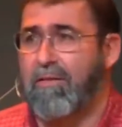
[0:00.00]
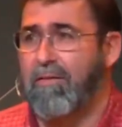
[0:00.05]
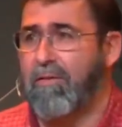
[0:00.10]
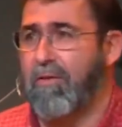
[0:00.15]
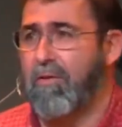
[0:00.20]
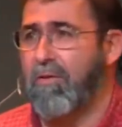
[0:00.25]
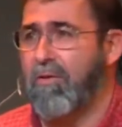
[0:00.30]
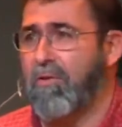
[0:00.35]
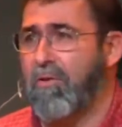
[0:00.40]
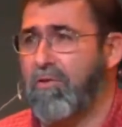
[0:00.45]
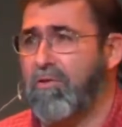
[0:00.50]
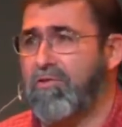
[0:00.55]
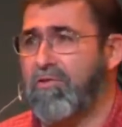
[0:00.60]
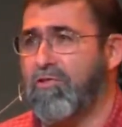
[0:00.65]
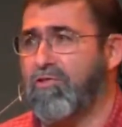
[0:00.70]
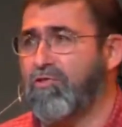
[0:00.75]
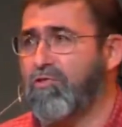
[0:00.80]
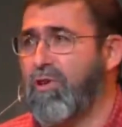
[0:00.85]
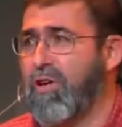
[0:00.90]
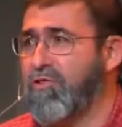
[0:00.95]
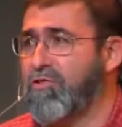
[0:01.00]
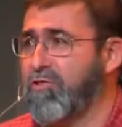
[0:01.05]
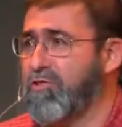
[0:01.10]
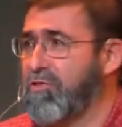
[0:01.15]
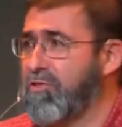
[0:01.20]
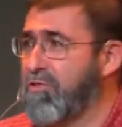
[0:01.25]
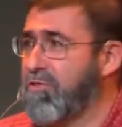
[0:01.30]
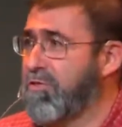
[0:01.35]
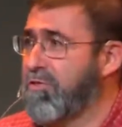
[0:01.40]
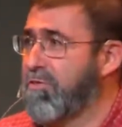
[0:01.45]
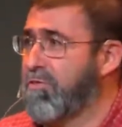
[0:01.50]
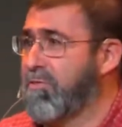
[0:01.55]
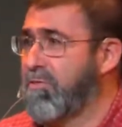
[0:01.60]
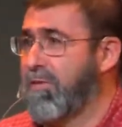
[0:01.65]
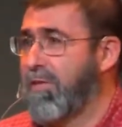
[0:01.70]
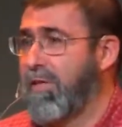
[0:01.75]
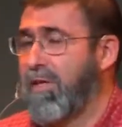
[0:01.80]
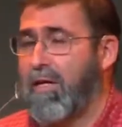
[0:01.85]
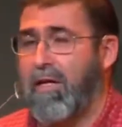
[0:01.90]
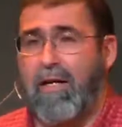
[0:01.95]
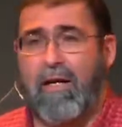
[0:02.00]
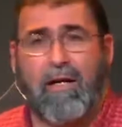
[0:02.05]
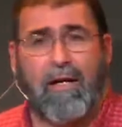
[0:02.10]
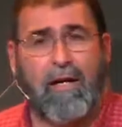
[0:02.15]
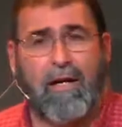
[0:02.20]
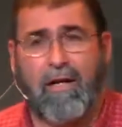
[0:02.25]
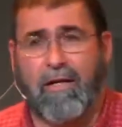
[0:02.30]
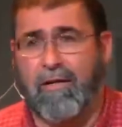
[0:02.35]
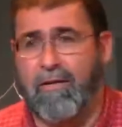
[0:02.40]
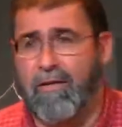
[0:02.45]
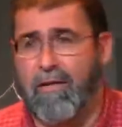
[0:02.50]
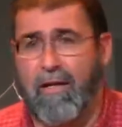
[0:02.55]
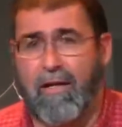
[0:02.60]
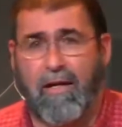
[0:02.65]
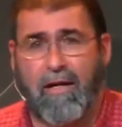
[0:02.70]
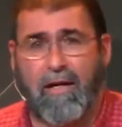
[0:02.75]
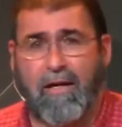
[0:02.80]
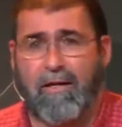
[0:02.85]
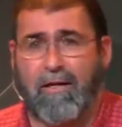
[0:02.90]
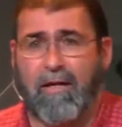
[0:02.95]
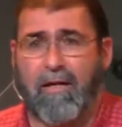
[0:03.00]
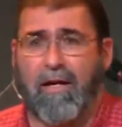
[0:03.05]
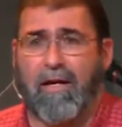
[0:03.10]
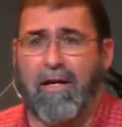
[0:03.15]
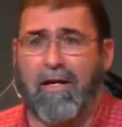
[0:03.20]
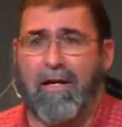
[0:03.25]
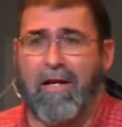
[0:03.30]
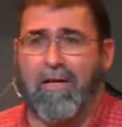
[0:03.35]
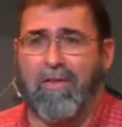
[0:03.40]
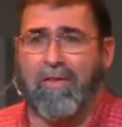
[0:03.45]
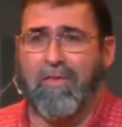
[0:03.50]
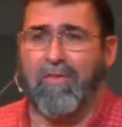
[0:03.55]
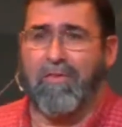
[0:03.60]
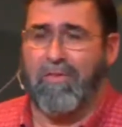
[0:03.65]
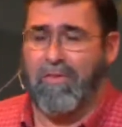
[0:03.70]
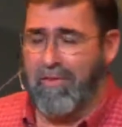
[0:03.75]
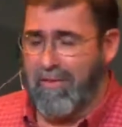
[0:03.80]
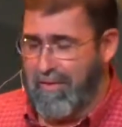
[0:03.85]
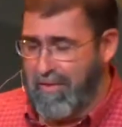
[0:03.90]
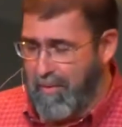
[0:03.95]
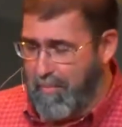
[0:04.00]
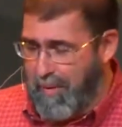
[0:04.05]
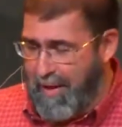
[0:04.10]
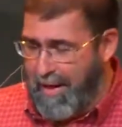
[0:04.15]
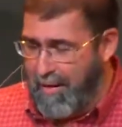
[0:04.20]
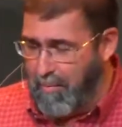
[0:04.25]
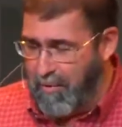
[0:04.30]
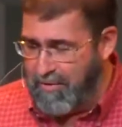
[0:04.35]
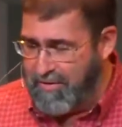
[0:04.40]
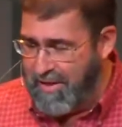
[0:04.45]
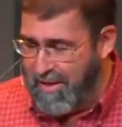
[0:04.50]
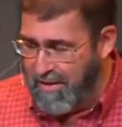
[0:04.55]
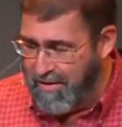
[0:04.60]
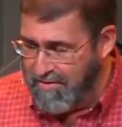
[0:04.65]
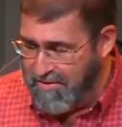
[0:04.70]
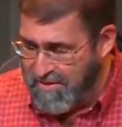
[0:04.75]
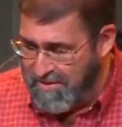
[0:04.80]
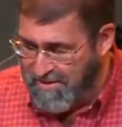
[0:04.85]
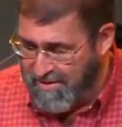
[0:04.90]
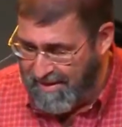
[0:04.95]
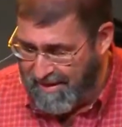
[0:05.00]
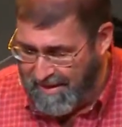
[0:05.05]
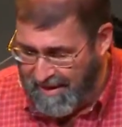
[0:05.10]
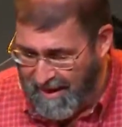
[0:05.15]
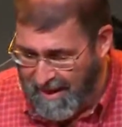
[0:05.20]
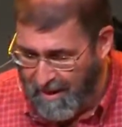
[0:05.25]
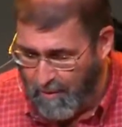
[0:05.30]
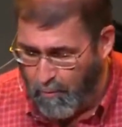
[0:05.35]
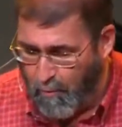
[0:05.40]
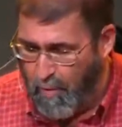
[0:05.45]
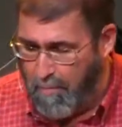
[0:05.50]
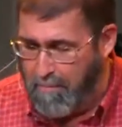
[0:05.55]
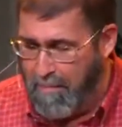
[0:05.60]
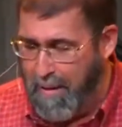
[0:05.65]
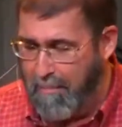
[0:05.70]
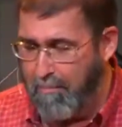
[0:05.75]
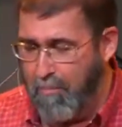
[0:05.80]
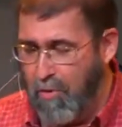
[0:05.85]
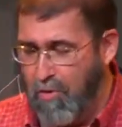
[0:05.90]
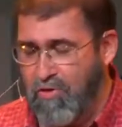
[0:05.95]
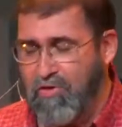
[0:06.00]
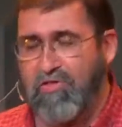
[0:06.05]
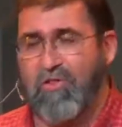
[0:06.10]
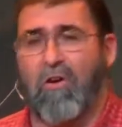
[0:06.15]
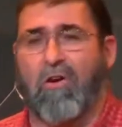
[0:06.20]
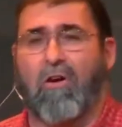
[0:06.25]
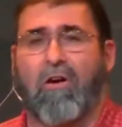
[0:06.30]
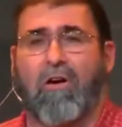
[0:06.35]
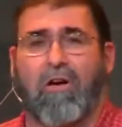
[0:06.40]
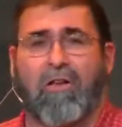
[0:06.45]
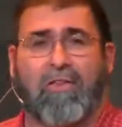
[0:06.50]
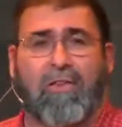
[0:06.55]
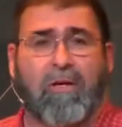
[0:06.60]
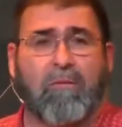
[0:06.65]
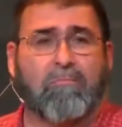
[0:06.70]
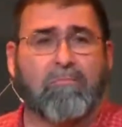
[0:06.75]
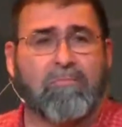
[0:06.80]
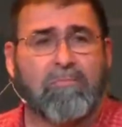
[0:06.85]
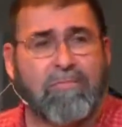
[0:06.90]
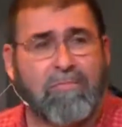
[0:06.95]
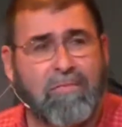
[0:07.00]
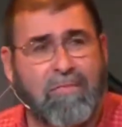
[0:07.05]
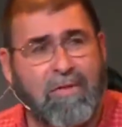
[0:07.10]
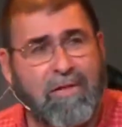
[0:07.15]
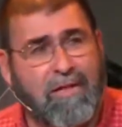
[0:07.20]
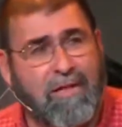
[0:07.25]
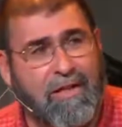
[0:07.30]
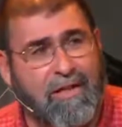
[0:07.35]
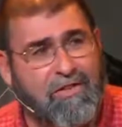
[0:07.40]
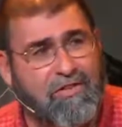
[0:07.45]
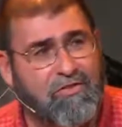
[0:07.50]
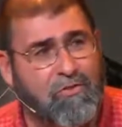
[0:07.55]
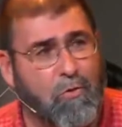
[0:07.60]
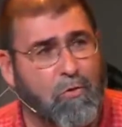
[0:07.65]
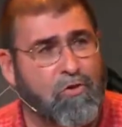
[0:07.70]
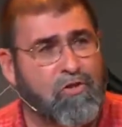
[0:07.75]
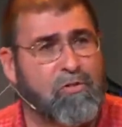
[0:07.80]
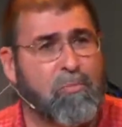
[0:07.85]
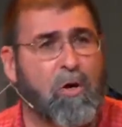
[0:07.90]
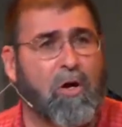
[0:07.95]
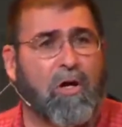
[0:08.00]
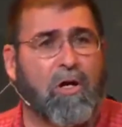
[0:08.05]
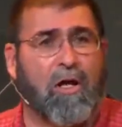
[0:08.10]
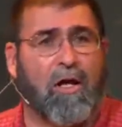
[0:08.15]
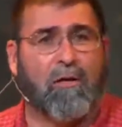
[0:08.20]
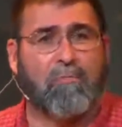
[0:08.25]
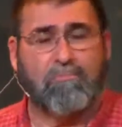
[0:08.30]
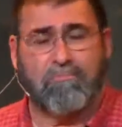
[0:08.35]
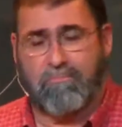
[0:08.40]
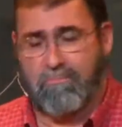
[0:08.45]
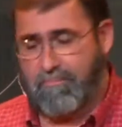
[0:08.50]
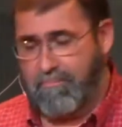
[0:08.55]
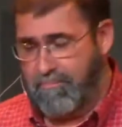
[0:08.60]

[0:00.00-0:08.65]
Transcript: Those are treasures. And the Bible tells us that God remembers all of them. He stores them all up.